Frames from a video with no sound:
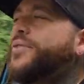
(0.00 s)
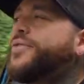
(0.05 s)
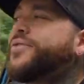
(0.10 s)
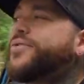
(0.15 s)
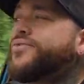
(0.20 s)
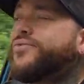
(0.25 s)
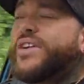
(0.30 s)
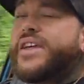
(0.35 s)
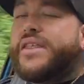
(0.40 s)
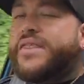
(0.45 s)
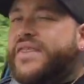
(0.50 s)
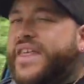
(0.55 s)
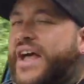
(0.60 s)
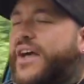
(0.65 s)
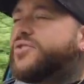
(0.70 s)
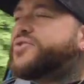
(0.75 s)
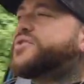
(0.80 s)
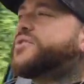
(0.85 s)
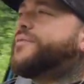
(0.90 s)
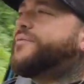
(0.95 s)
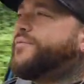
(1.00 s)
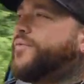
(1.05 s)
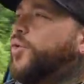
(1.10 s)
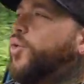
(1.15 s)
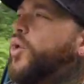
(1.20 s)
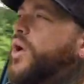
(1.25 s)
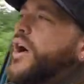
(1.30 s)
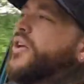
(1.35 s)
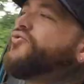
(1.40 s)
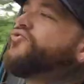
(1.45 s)

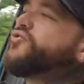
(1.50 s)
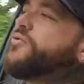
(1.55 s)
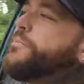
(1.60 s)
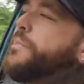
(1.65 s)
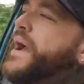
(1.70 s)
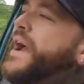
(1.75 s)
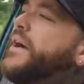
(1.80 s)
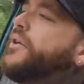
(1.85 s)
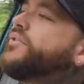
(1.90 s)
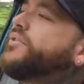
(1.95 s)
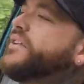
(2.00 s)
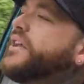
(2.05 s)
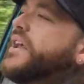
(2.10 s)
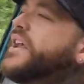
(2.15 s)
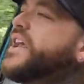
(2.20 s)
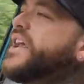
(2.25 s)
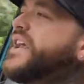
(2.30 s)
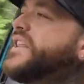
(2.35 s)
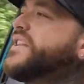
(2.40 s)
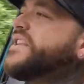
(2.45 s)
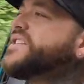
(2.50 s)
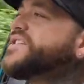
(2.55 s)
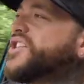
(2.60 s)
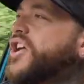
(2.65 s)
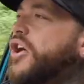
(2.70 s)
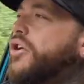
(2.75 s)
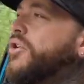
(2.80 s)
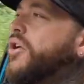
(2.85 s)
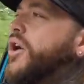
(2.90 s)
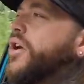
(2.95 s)
£3,400 in this
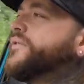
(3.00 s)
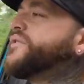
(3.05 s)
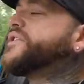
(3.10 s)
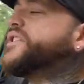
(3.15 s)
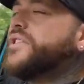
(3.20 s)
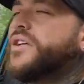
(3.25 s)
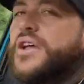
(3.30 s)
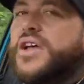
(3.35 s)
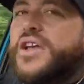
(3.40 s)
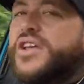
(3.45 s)
car after,